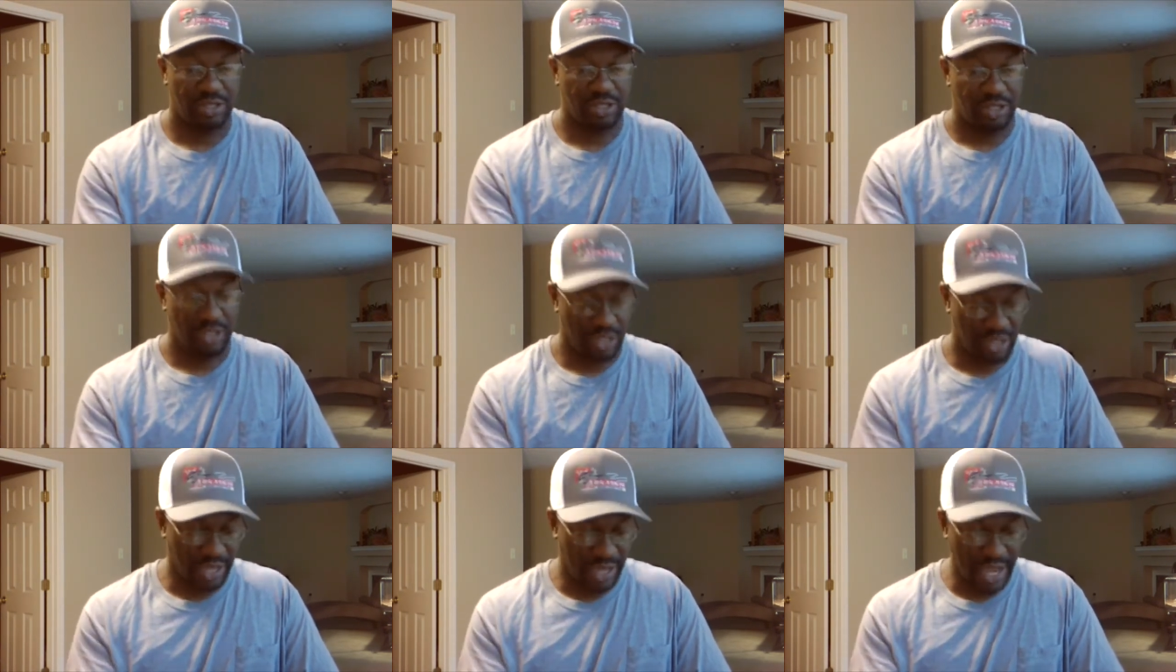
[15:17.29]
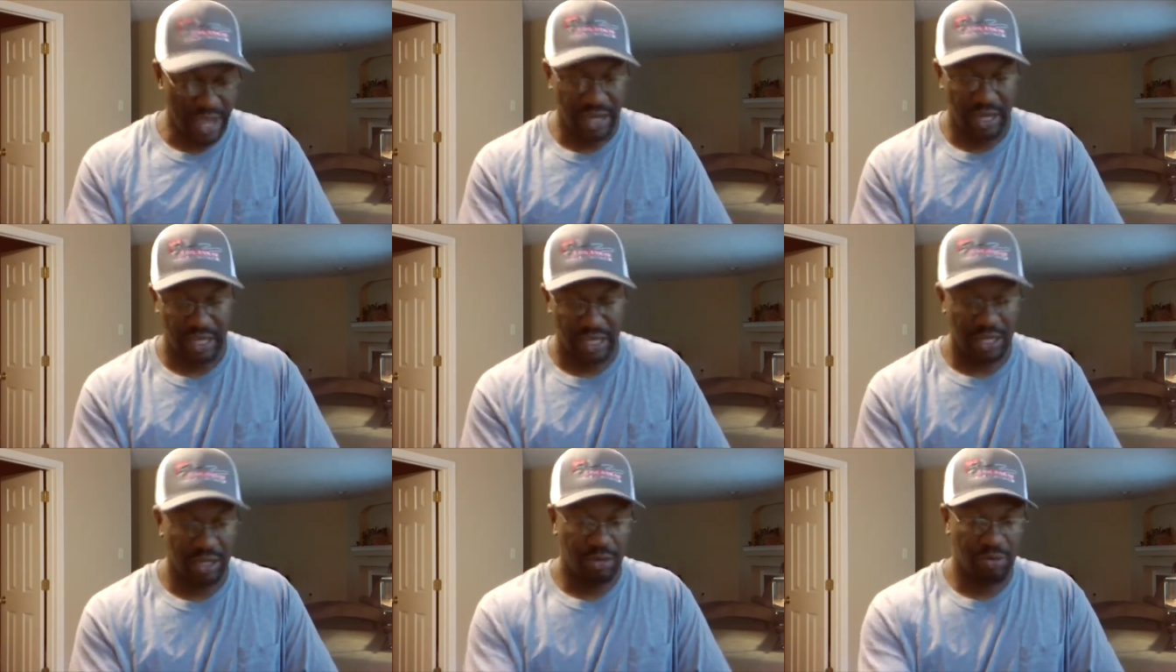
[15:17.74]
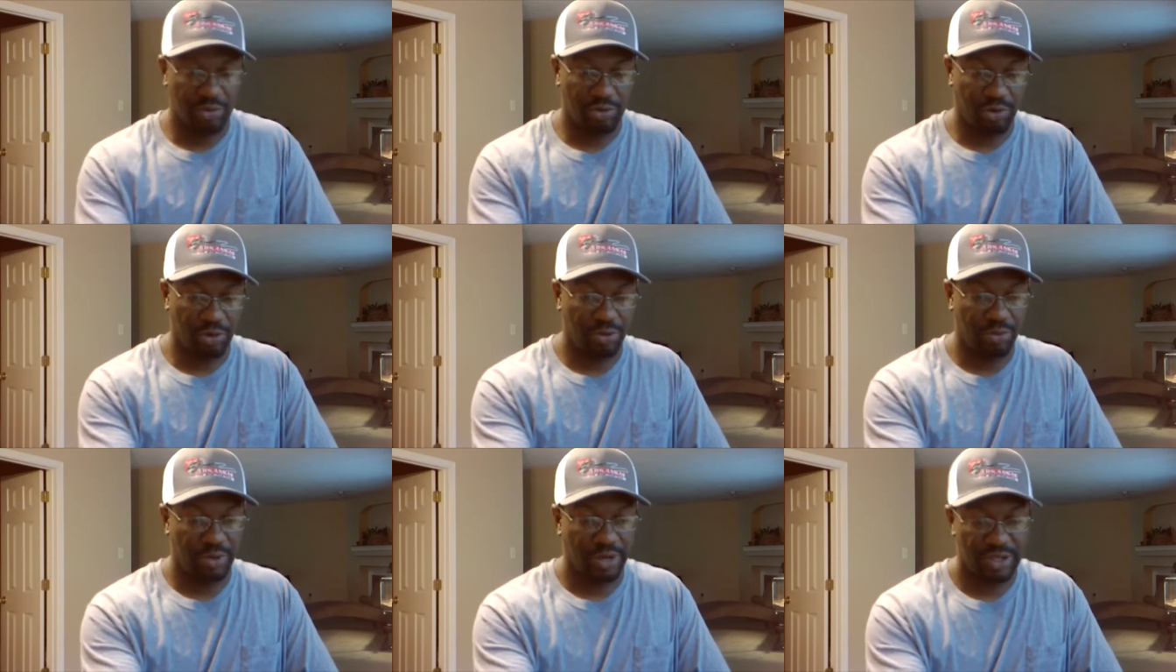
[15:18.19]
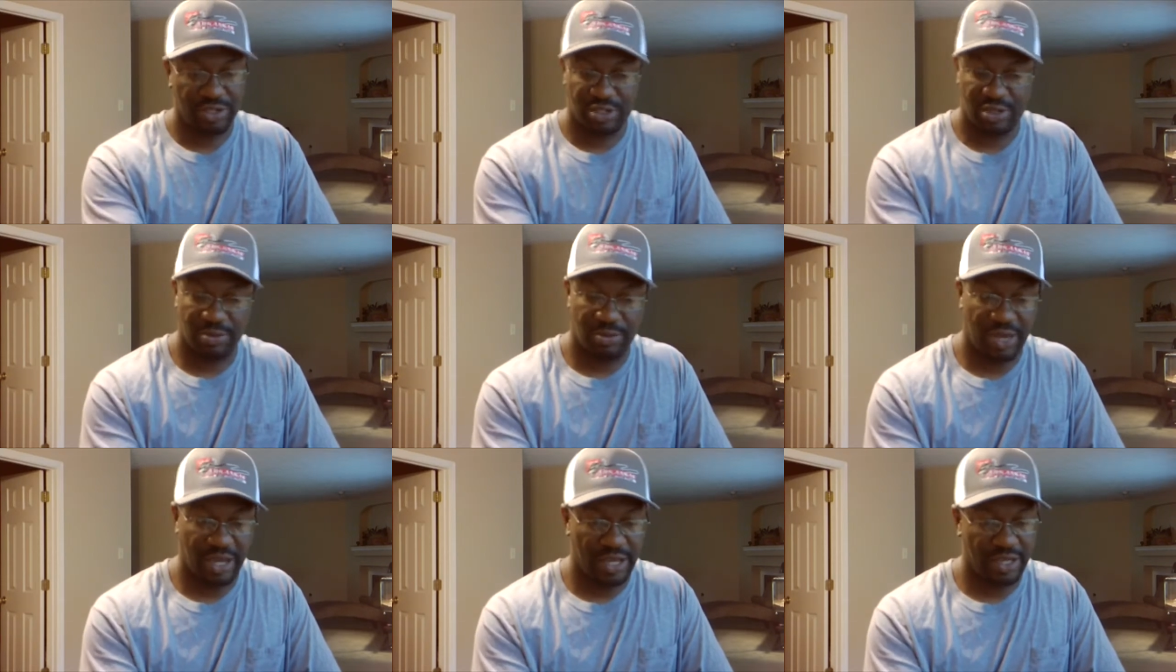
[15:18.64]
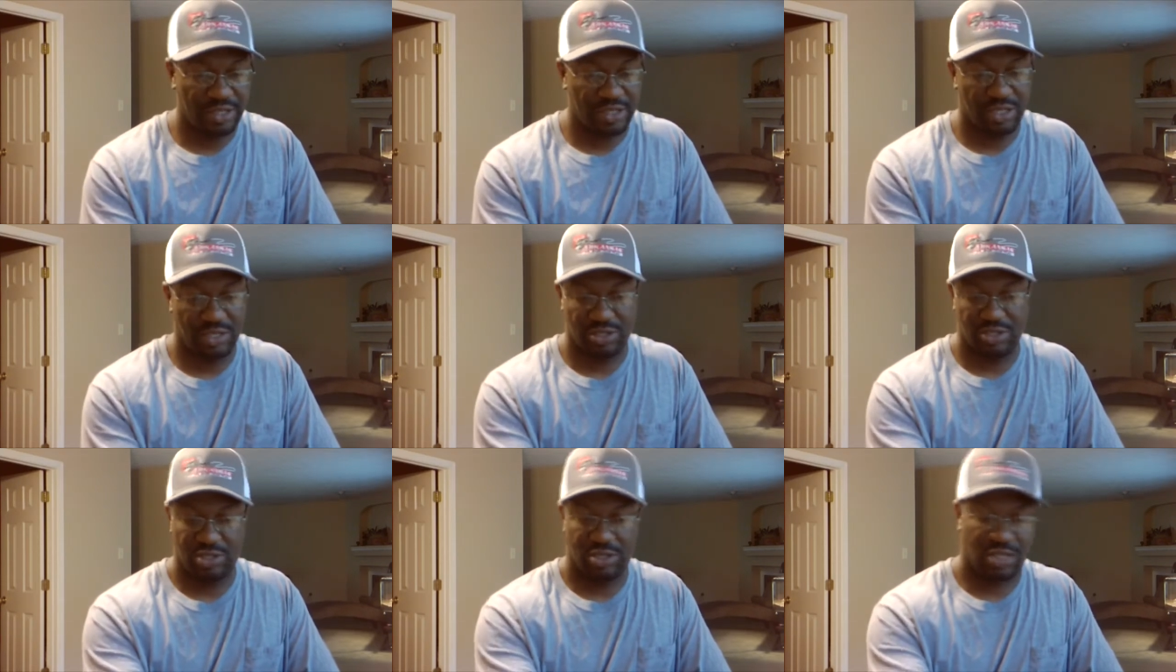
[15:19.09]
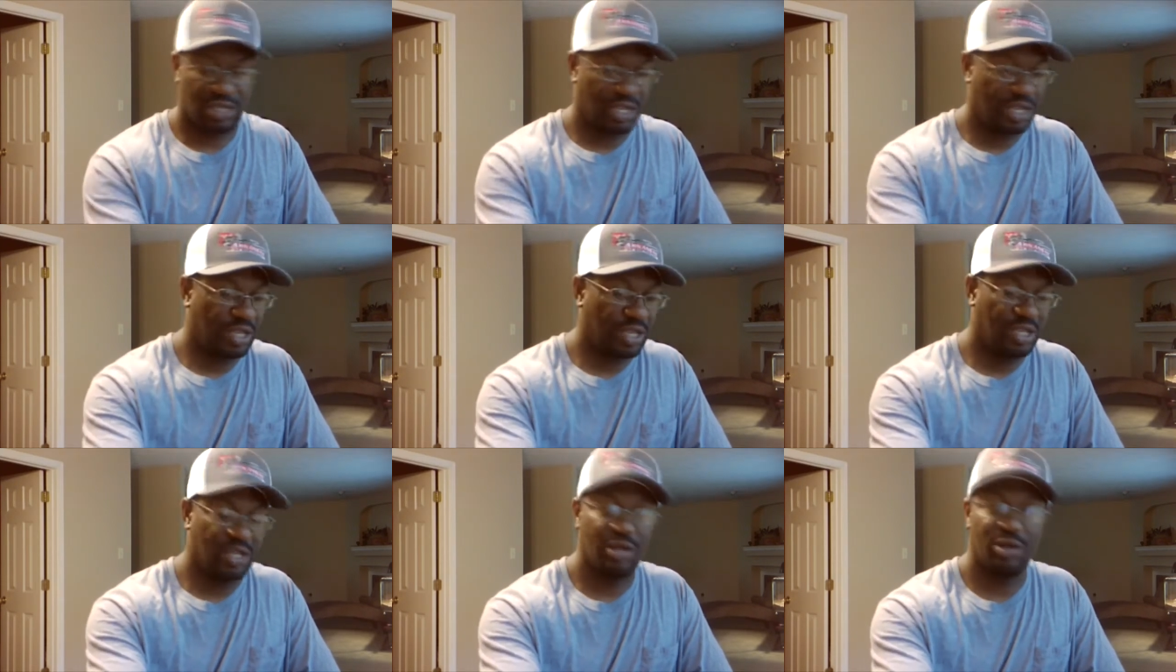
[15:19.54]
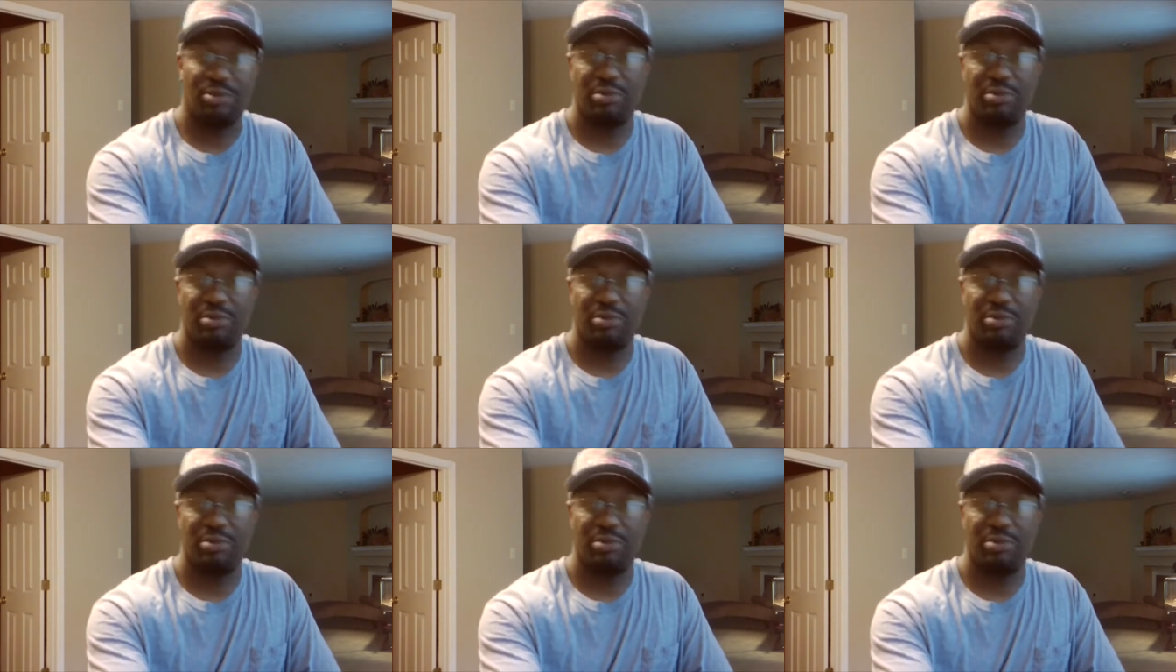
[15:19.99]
You gotta get them through Monster Bass because you can't get them